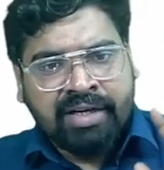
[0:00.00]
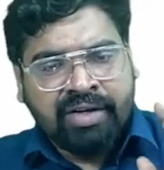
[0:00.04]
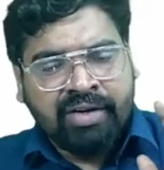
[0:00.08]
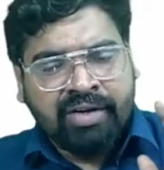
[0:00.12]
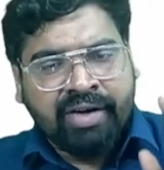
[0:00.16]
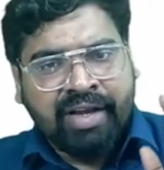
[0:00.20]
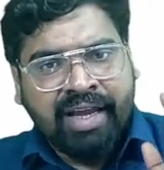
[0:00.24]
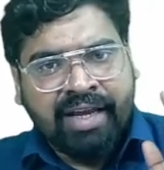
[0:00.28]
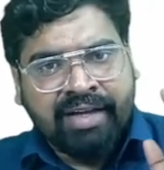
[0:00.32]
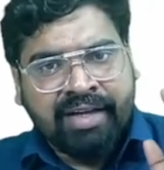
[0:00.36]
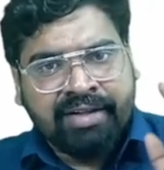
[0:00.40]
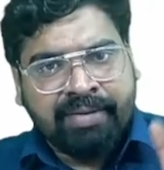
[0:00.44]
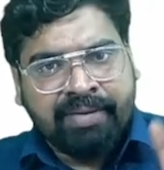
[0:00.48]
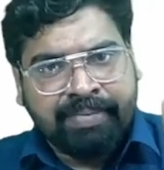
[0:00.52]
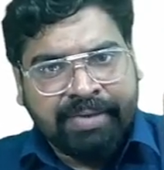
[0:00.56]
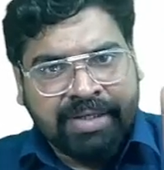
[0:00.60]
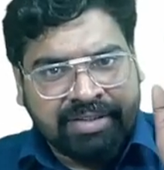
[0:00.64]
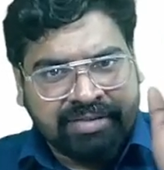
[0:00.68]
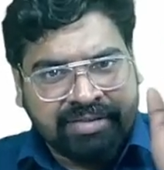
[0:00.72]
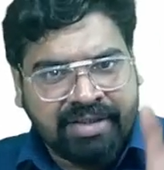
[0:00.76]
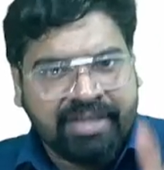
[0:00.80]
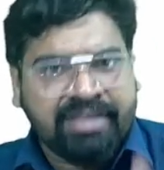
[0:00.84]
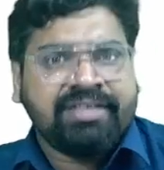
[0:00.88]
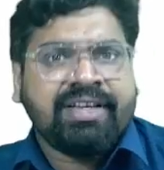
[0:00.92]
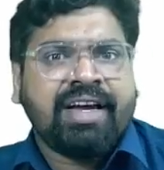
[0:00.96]
Okay, the
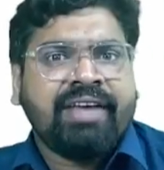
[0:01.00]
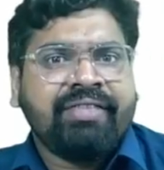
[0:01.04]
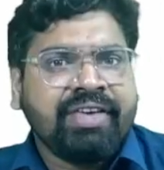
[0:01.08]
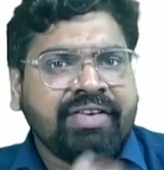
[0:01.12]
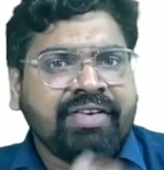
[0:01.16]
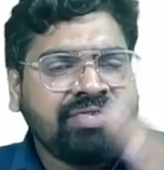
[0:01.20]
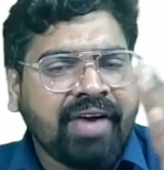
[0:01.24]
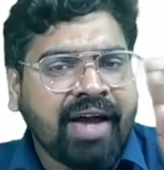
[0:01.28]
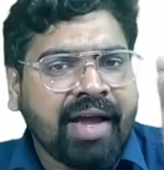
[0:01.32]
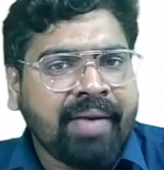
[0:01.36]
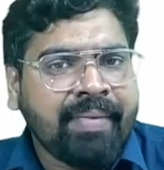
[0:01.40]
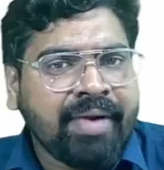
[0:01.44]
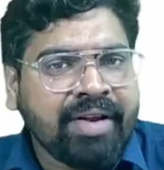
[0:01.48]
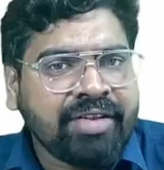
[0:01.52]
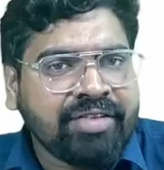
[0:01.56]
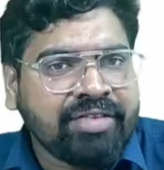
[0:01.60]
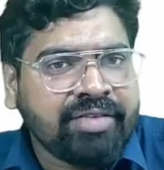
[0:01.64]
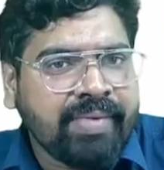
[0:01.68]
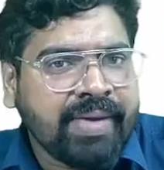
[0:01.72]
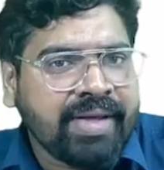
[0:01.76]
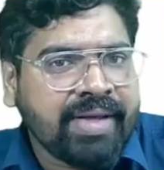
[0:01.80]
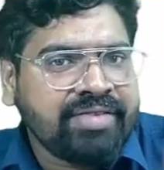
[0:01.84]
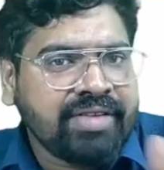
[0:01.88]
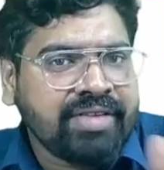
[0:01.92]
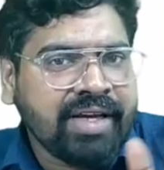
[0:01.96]
person is having
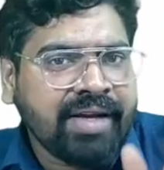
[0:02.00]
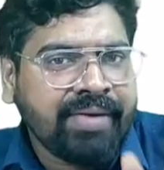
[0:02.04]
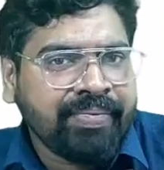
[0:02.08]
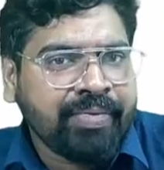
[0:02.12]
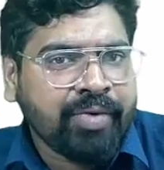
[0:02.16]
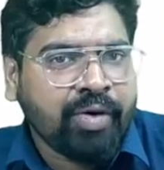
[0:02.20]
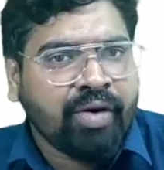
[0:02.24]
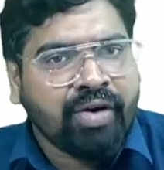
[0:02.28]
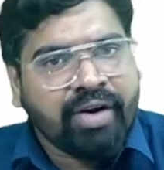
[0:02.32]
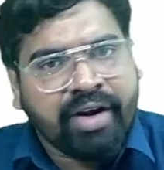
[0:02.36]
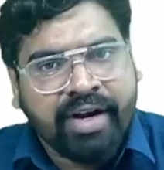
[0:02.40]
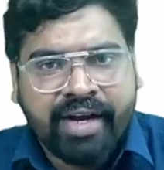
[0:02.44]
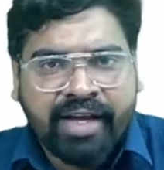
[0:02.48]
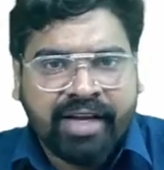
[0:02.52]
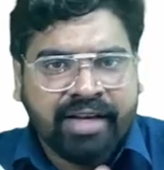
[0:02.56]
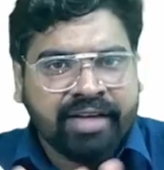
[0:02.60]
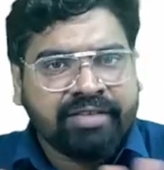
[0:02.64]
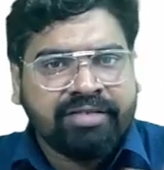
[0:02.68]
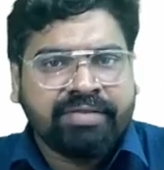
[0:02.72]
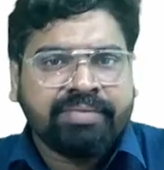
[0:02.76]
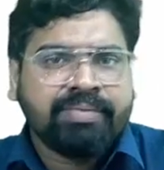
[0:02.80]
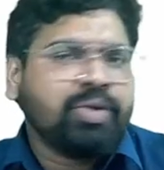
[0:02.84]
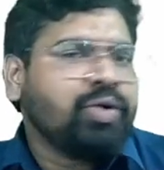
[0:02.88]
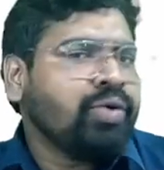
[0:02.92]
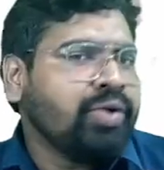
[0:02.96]
fibrodysplasia, already
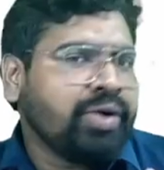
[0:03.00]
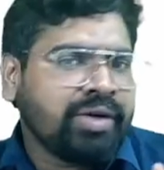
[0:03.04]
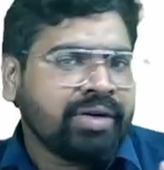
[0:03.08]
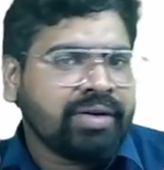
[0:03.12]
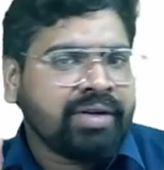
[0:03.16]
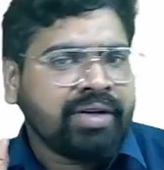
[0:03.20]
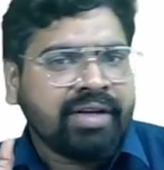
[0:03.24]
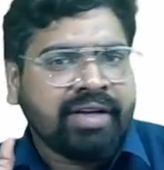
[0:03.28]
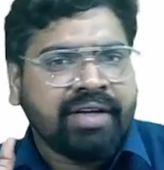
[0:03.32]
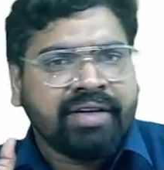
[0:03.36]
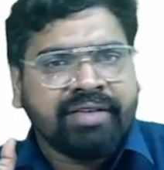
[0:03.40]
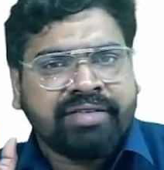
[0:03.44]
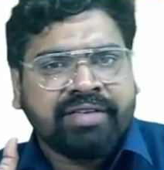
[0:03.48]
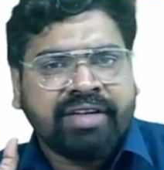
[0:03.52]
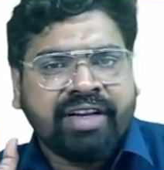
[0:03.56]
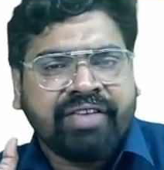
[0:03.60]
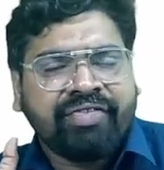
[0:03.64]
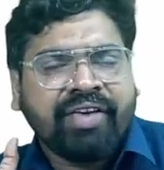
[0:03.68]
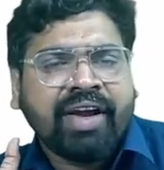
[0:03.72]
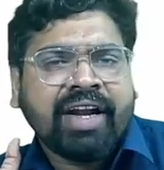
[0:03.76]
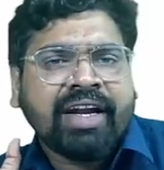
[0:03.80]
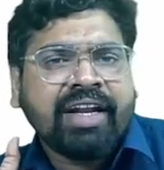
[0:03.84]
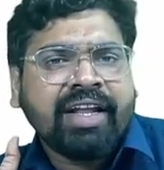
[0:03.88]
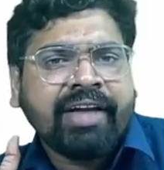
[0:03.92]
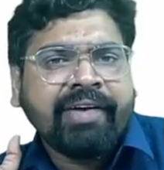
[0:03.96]
his bone is
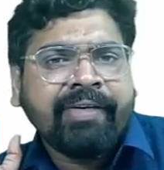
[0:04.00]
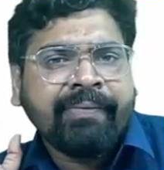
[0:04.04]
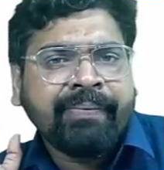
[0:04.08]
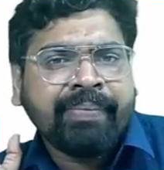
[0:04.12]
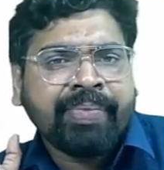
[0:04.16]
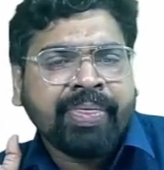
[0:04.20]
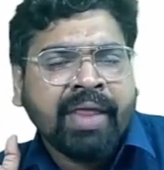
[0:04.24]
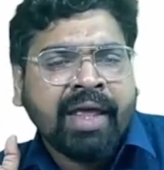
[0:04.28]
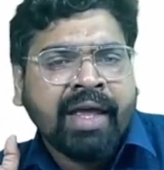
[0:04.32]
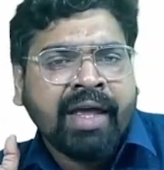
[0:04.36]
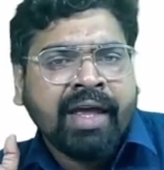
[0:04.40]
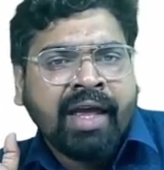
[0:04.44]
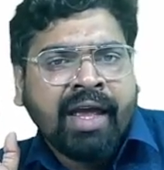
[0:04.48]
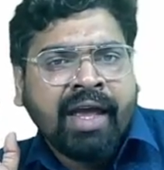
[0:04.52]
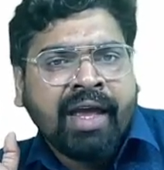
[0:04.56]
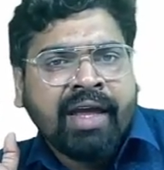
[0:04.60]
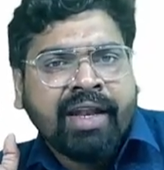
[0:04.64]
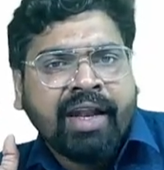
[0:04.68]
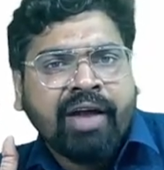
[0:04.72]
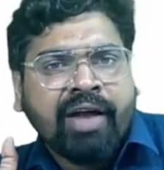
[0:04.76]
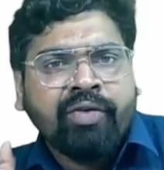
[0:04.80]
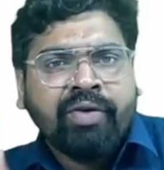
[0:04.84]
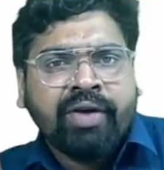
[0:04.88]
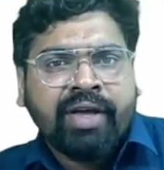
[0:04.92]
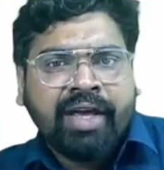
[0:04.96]
defective.
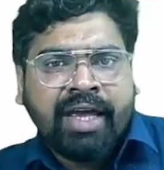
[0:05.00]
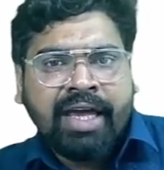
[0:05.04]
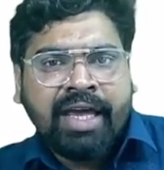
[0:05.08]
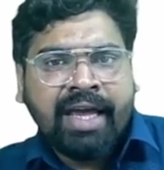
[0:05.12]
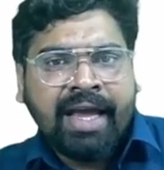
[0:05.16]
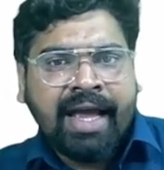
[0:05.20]
Now he